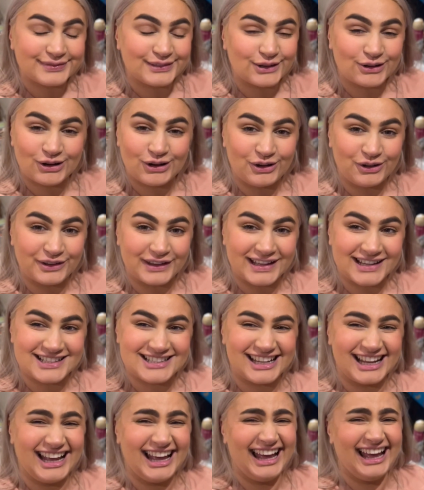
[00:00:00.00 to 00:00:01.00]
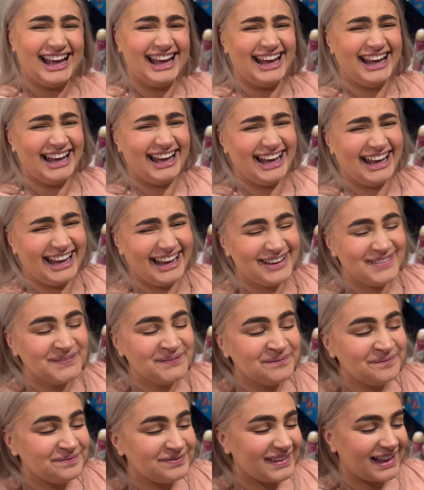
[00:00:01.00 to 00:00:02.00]
Look at all this.
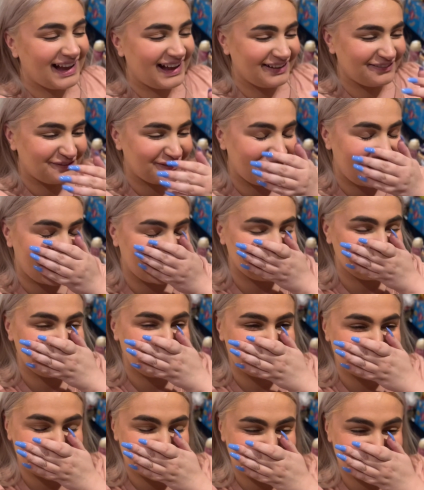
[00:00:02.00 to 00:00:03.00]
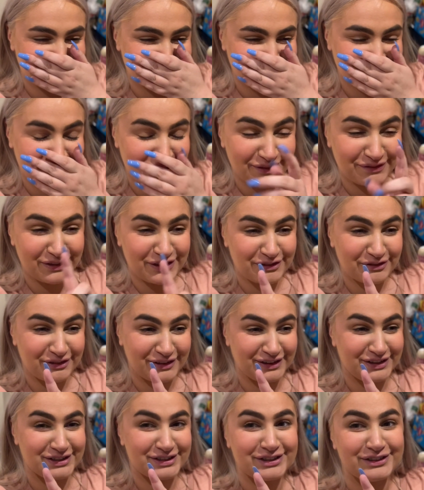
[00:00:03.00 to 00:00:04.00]
I've put some of the
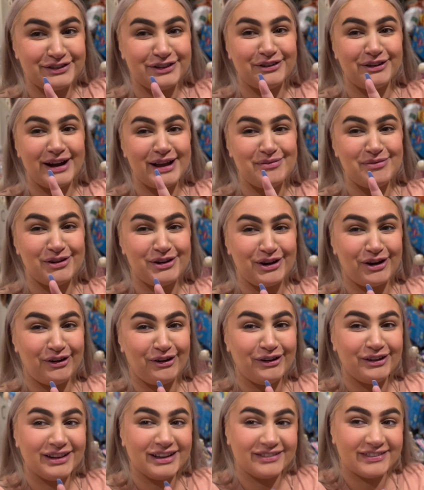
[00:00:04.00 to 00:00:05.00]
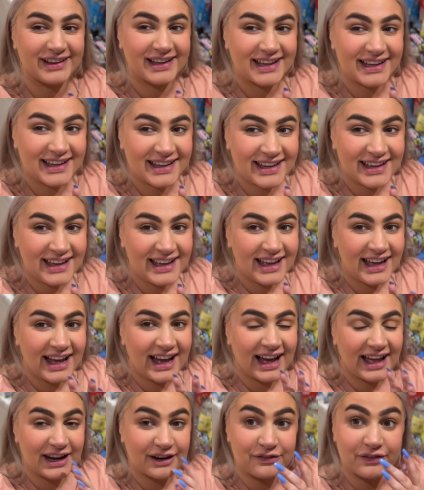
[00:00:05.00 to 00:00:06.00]
fridge stuff away, but not all of it.
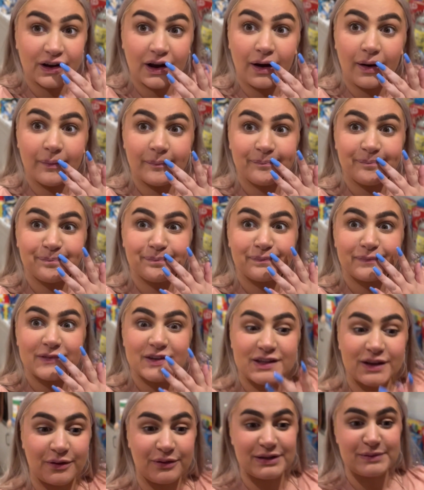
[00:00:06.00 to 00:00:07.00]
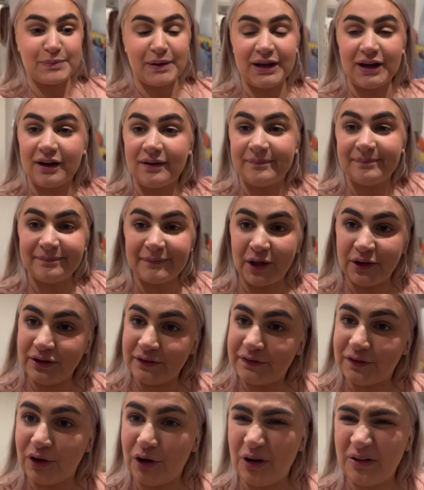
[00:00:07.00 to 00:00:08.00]
And I forgot. So it's been on the
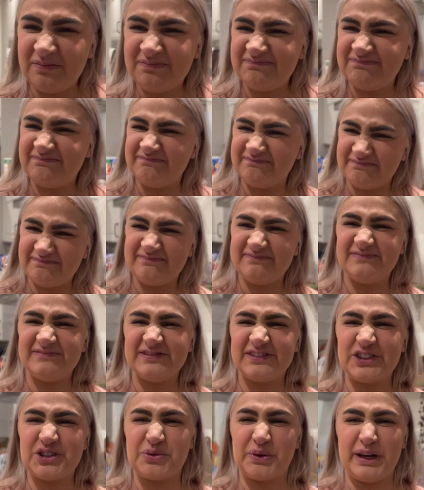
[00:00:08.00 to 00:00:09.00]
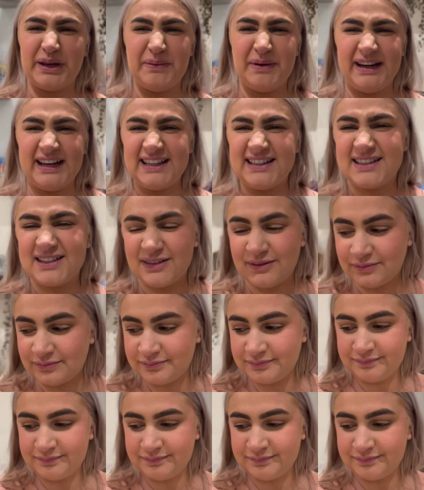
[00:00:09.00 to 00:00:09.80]
floor for 20 minutes.